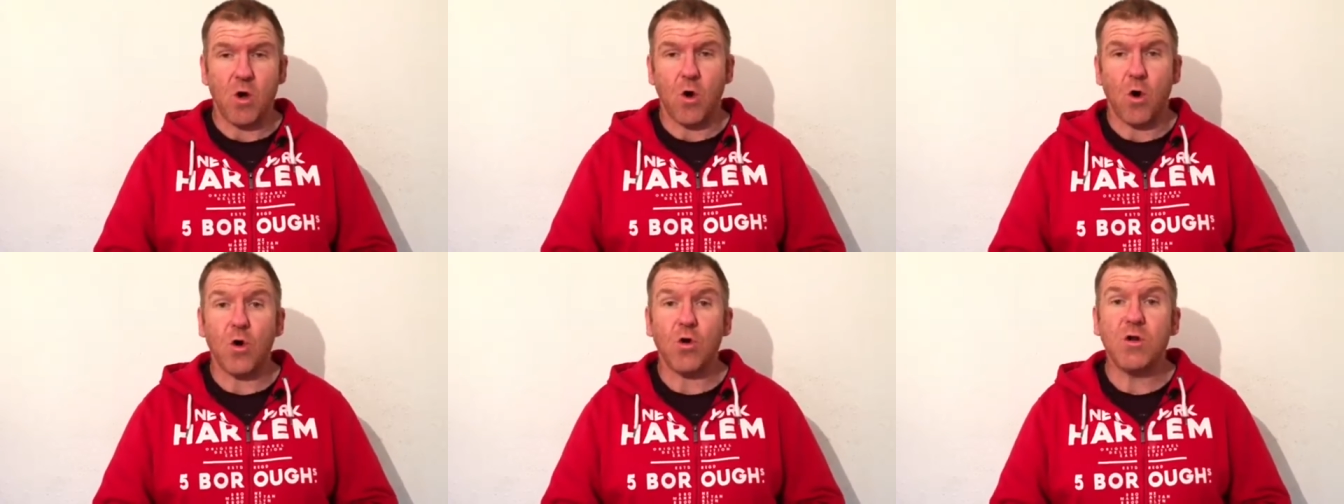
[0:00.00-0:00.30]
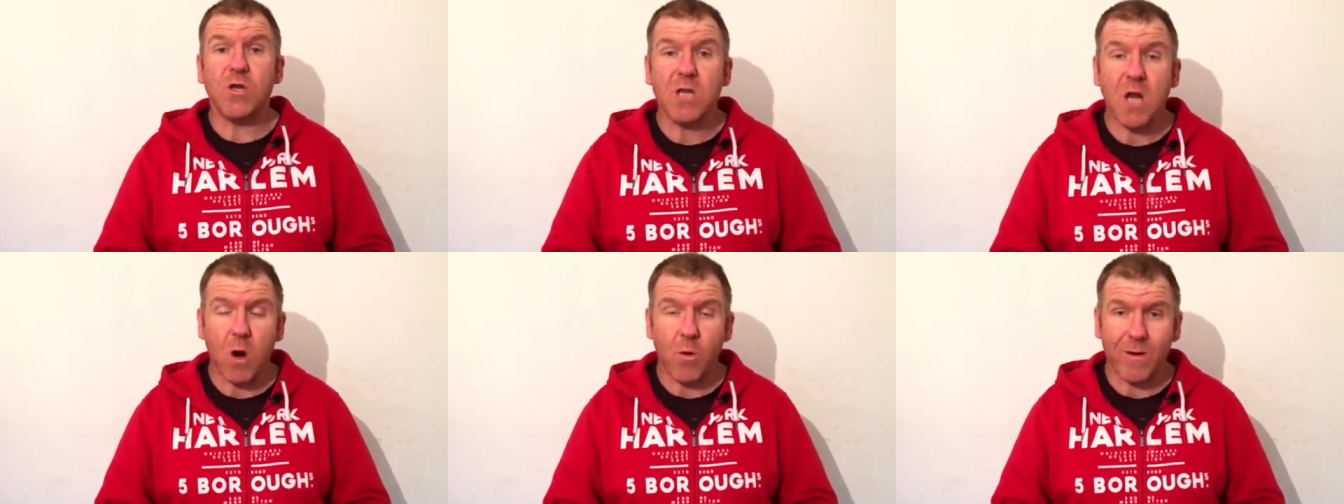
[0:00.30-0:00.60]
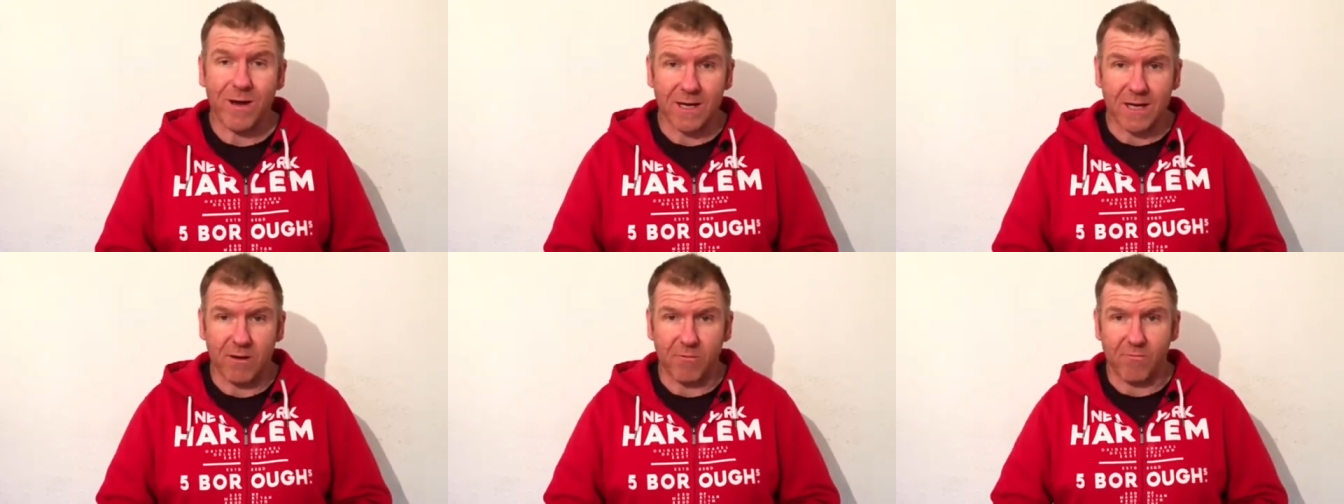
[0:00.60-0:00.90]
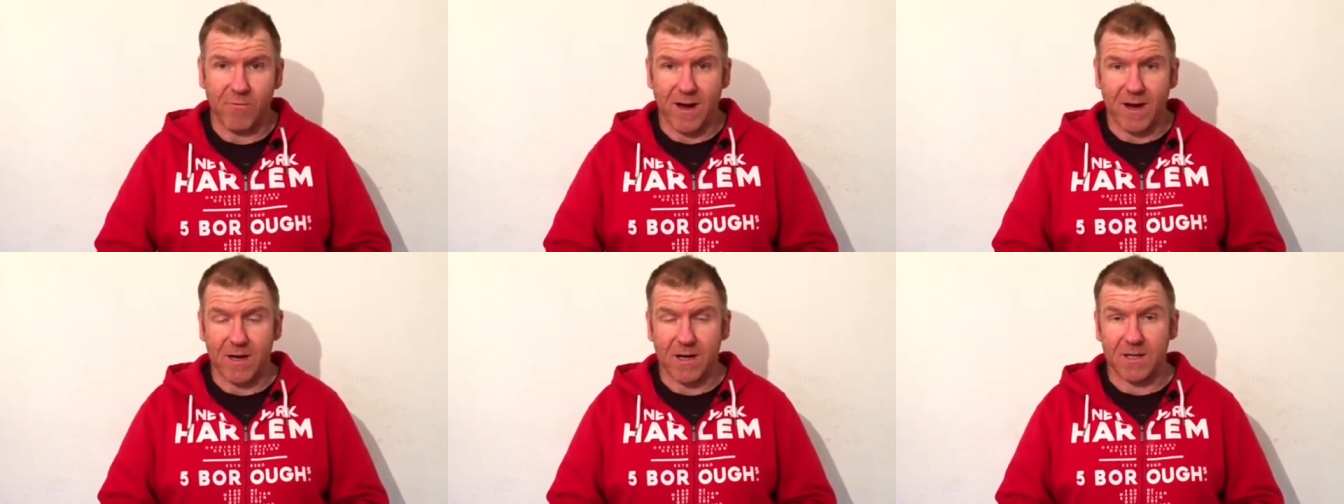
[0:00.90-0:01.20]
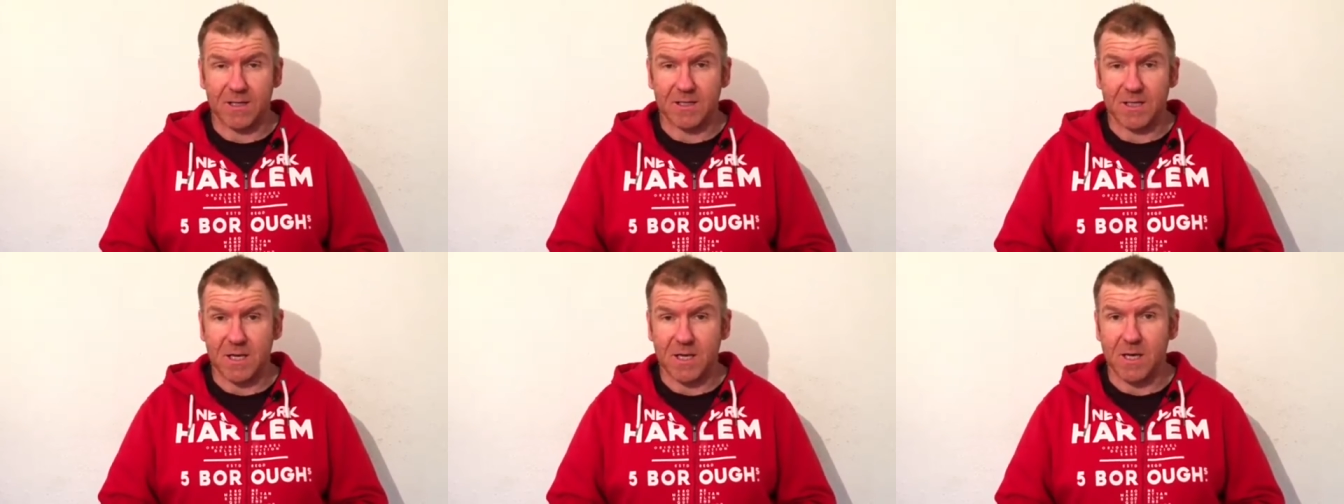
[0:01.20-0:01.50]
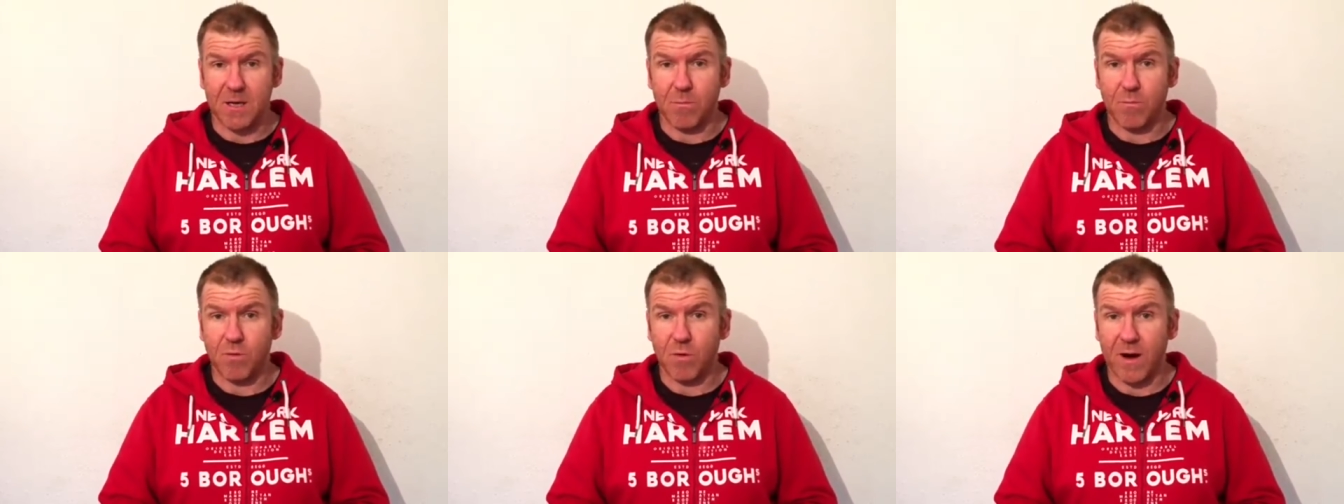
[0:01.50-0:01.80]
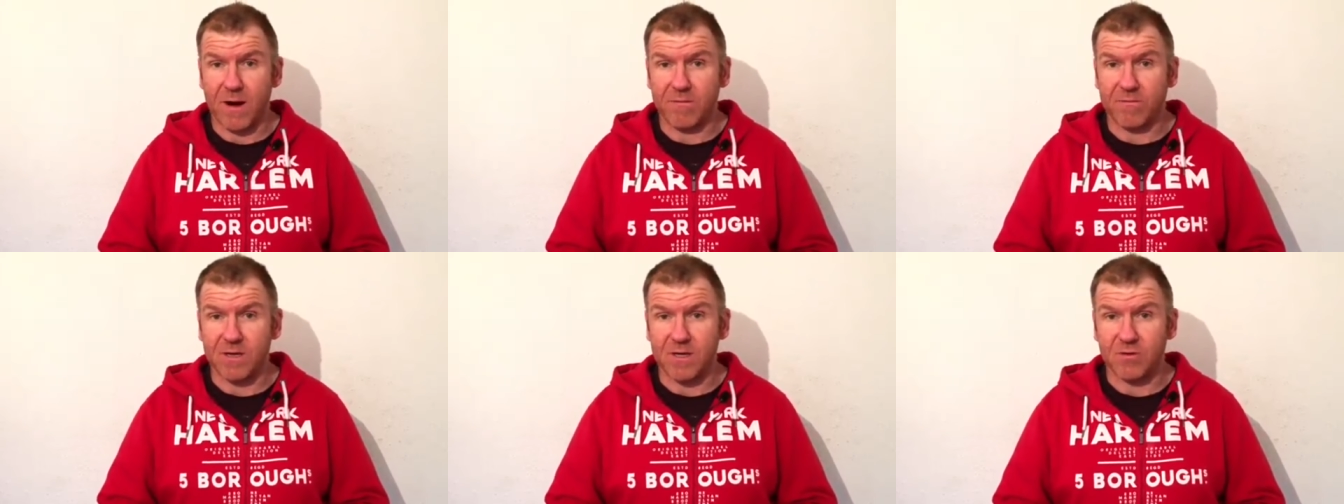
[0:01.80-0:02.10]
or knowingly reckless and
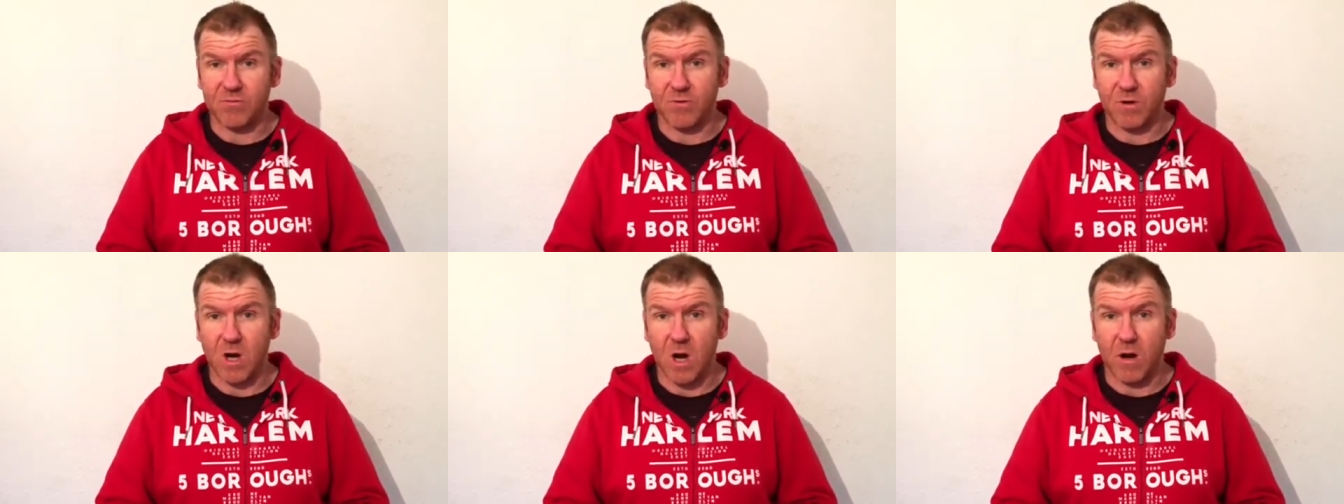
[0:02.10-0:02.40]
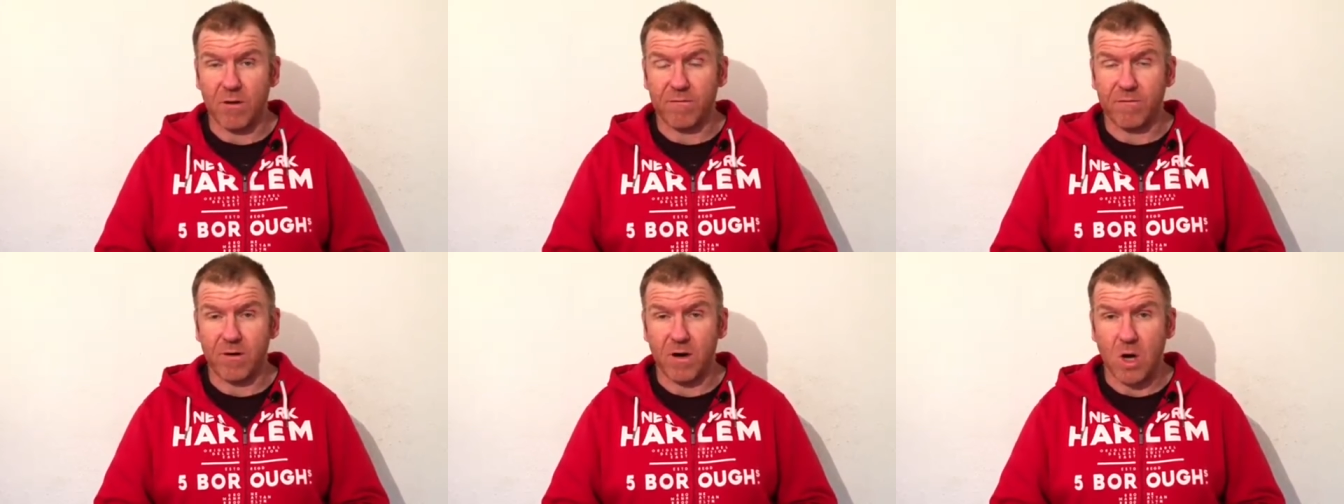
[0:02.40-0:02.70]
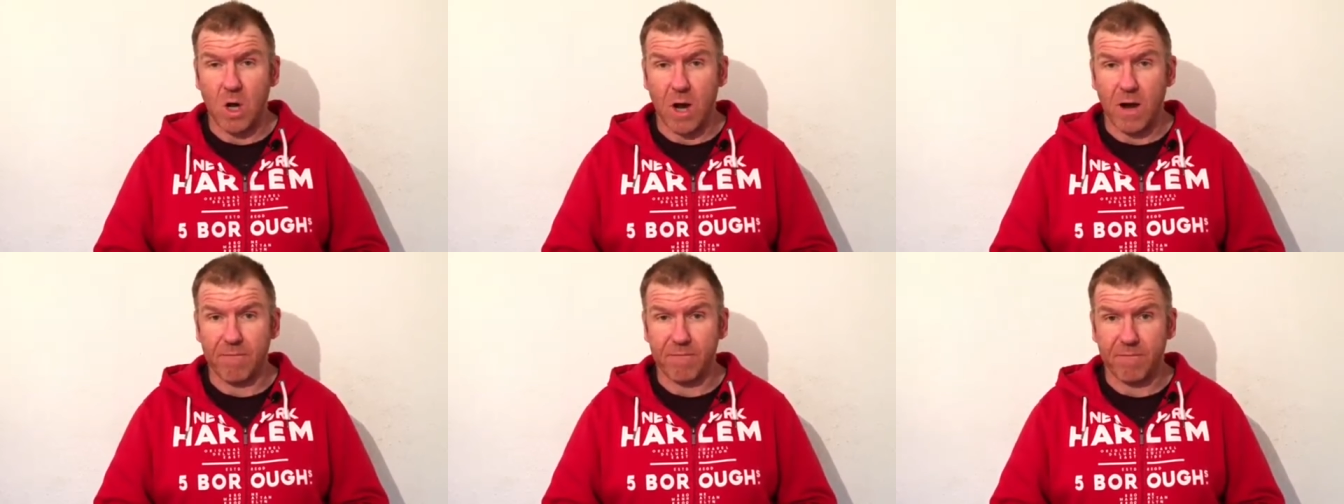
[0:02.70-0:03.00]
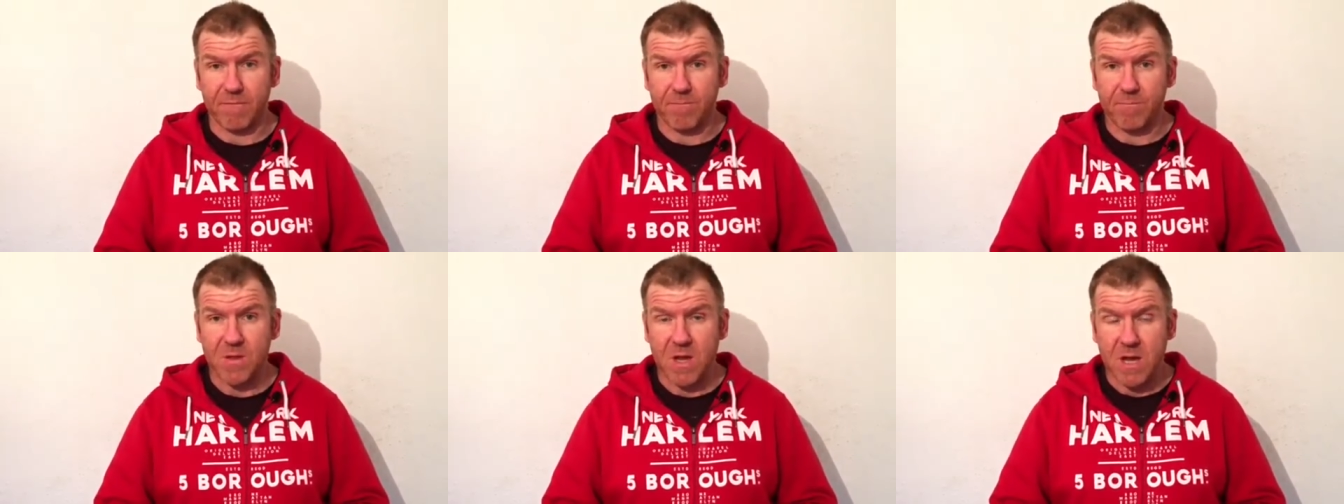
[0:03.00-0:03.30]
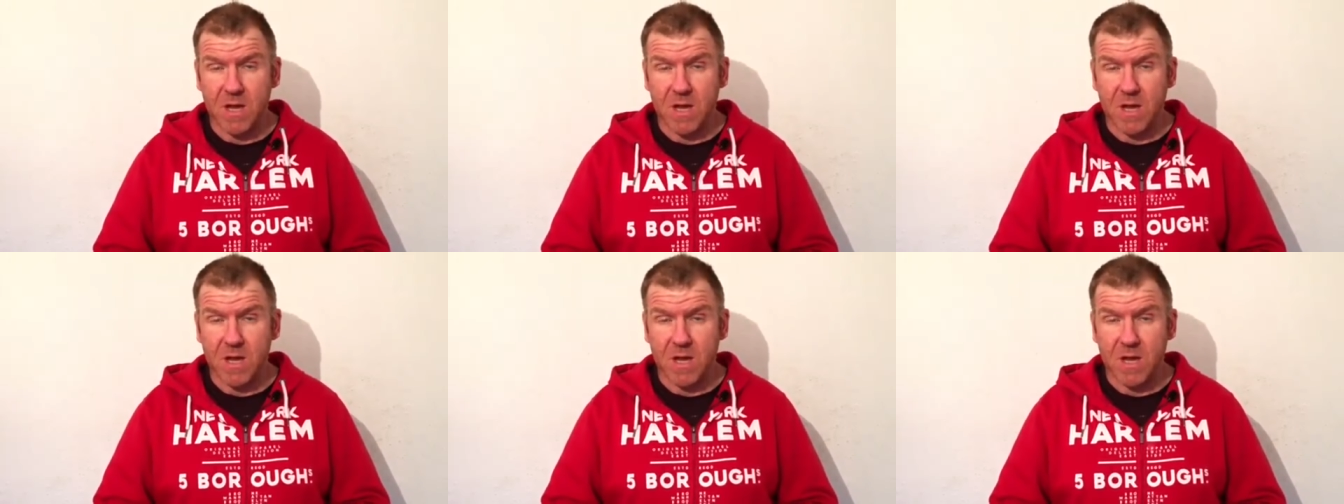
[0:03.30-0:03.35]
depraved disregard for life?